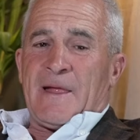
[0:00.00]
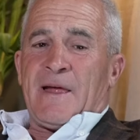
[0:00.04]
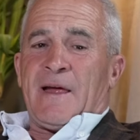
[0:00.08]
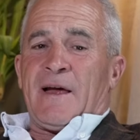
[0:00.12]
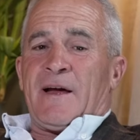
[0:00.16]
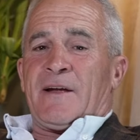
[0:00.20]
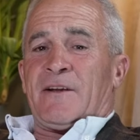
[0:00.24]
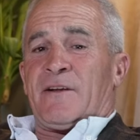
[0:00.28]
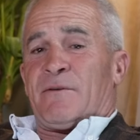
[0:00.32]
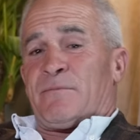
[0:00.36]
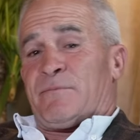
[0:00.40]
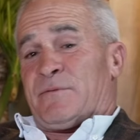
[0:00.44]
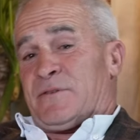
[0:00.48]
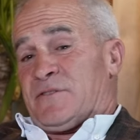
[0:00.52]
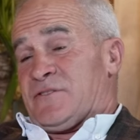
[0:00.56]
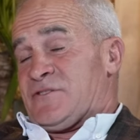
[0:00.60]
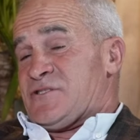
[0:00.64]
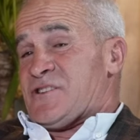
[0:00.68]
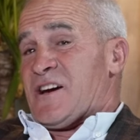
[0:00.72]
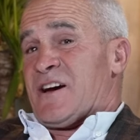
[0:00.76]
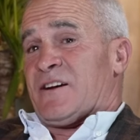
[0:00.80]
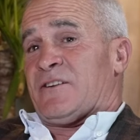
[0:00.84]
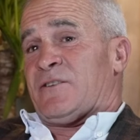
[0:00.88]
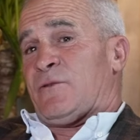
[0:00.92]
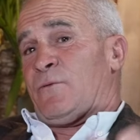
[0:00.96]
And I'll be
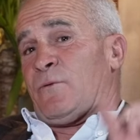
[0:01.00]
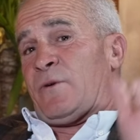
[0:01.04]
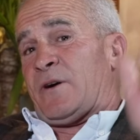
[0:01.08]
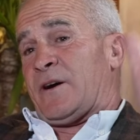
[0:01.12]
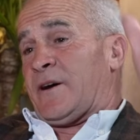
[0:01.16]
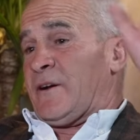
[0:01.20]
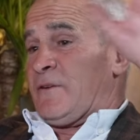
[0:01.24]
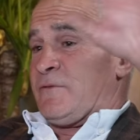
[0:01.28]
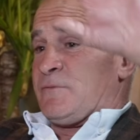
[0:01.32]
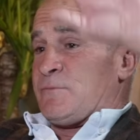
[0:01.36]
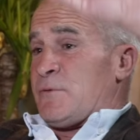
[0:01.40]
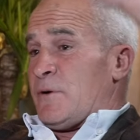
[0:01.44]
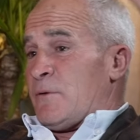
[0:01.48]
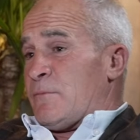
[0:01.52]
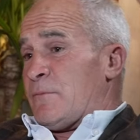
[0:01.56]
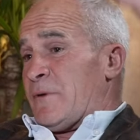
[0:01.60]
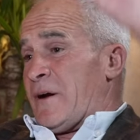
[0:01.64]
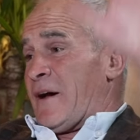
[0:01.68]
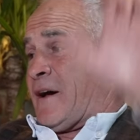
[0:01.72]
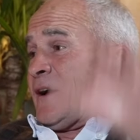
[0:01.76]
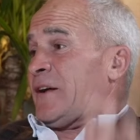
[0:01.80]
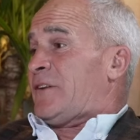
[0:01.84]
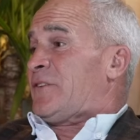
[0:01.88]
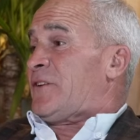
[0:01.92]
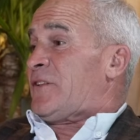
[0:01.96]
chatting away and pop my
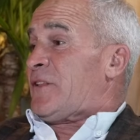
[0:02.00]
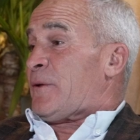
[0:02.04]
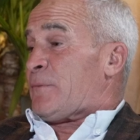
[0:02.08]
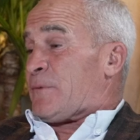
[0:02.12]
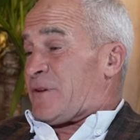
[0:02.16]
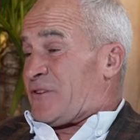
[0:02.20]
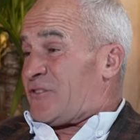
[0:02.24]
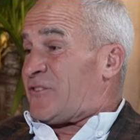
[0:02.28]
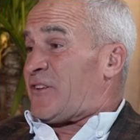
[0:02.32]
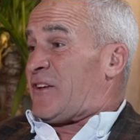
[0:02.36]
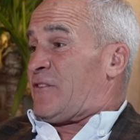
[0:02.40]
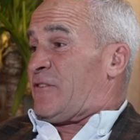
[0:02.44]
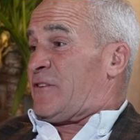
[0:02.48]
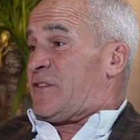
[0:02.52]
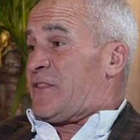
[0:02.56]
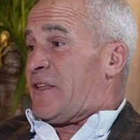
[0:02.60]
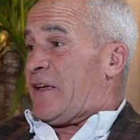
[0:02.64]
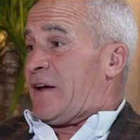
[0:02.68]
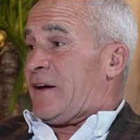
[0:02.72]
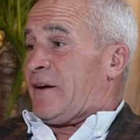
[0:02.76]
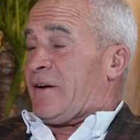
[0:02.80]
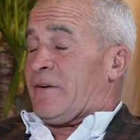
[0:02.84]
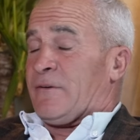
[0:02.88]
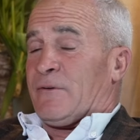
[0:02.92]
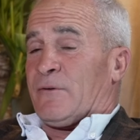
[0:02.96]
hand in it because they're in
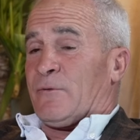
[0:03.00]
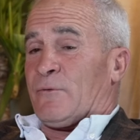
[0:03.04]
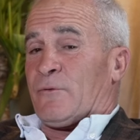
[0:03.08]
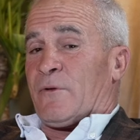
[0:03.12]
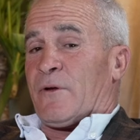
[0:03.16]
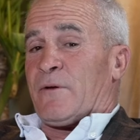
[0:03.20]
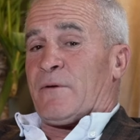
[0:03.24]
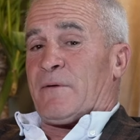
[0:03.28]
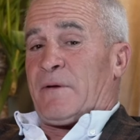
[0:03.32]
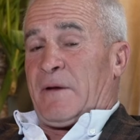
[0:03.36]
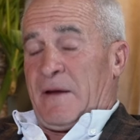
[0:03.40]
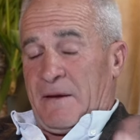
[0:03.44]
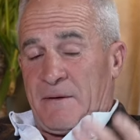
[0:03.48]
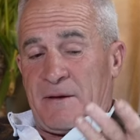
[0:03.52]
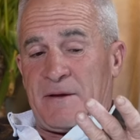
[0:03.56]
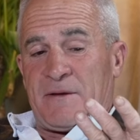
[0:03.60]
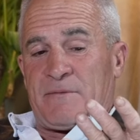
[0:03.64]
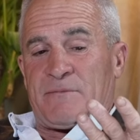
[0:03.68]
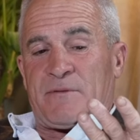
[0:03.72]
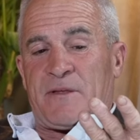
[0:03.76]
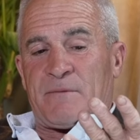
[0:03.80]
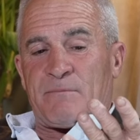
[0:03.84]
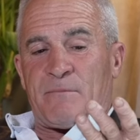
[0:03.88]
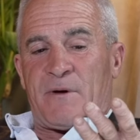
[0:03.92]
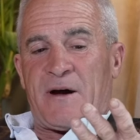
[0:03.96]
there.
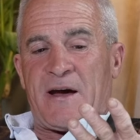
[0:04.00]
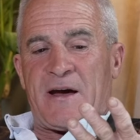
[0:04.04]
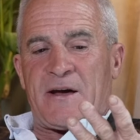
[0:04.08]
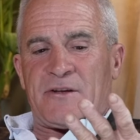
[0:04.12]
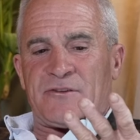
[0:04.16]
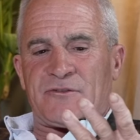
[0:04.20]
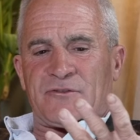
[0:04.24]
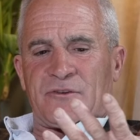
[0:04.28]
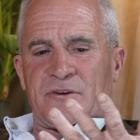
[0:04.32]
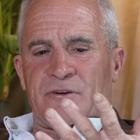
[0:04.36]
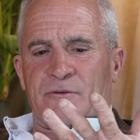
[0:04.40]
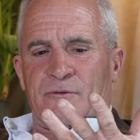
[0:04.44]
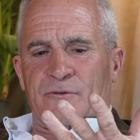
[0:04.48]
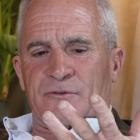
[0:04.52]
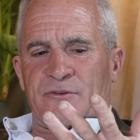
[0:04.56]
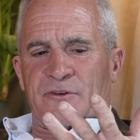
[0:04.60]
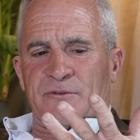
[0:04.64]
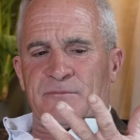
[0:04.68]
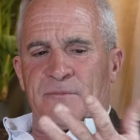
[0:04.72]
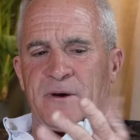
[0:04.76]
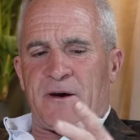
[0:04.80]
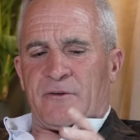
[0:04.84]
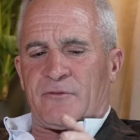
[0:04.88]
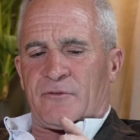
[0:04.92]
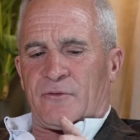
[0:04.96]
My hands are in horses'
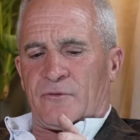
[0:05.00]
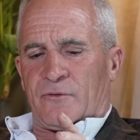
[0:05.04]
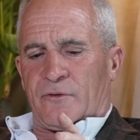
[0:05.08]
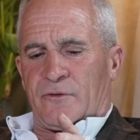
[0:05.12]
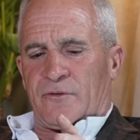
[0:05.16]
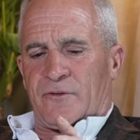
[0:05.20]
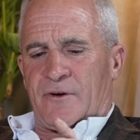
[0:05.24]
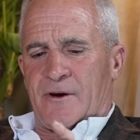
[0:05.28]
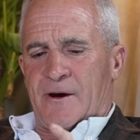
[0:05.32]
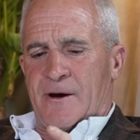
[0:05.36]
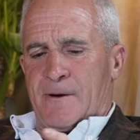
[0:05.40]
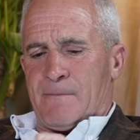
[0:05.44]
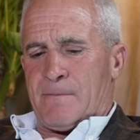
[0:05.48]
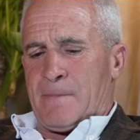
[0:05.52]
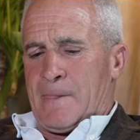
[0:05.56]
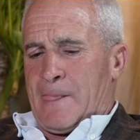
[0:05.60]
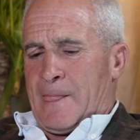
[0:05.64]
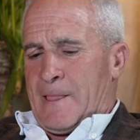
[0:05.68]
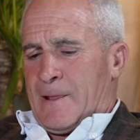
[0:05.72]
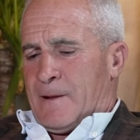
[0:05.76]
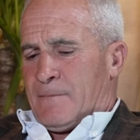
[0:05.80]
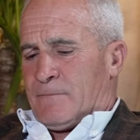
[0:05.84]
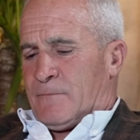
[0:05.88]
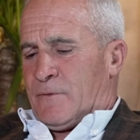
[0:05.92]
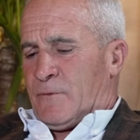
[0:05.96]
mouths all the time,
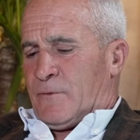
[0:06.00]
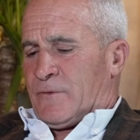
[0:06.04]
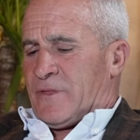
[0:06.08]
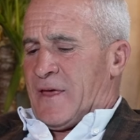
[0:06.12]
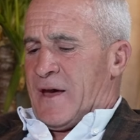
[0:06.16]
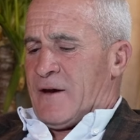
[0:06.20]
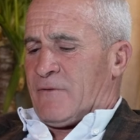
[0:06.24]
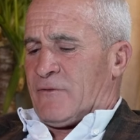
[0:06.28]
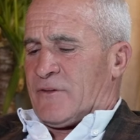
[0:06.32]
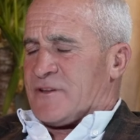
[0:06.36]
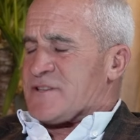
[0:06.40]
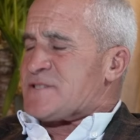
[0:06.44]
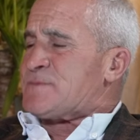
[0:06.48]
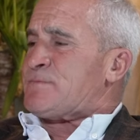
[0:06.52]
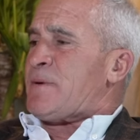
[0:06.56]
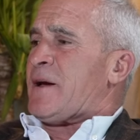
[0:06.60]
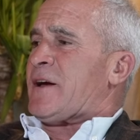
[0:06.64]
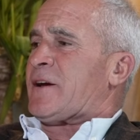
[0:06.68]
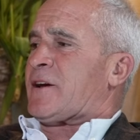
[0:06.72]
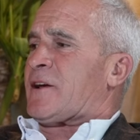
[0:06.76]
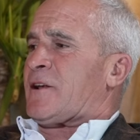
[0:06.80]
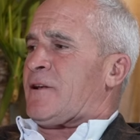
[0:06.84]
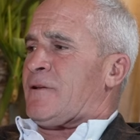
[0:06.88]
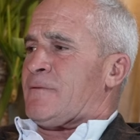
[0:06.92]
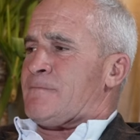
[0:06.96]
but without the
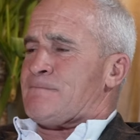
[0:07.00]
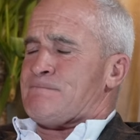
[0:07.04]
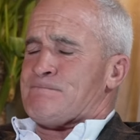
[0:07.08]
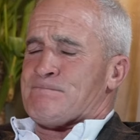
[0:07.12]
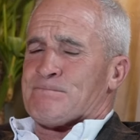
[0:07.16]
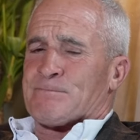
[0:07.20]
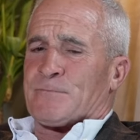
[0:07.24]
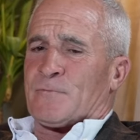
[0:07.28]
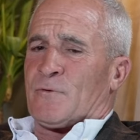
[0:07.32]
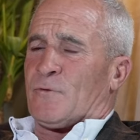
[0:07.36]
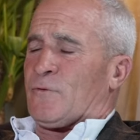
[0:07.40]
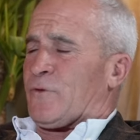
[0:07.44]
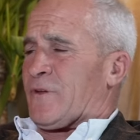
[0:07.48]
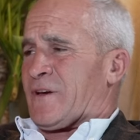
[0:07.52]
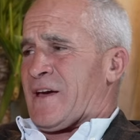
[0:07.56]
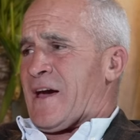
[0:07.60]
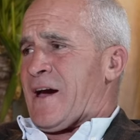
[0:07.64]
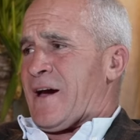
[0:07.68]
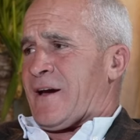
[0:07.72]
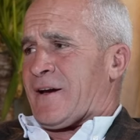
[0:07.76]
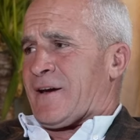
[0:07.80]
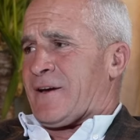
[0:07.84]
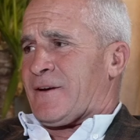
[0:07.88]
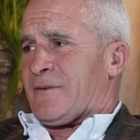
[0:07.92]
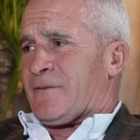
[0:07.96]
speculum or the
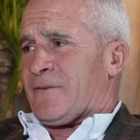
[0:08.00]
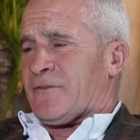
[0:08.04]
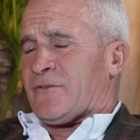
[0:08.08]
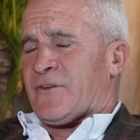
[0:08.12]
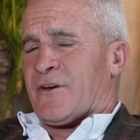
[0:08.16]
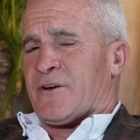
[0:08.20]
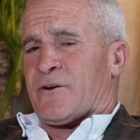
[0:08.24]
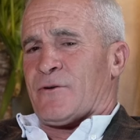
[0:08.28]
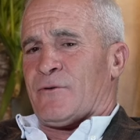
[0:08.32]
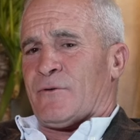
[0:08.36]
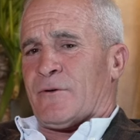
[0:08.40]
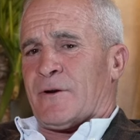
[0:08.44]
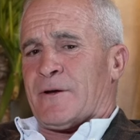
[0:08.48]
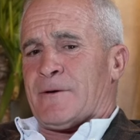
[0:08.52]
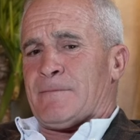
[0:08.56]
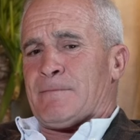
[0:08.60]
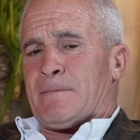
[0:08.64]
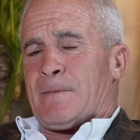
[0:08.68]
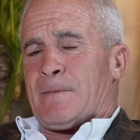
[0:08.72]
gag, as they call it.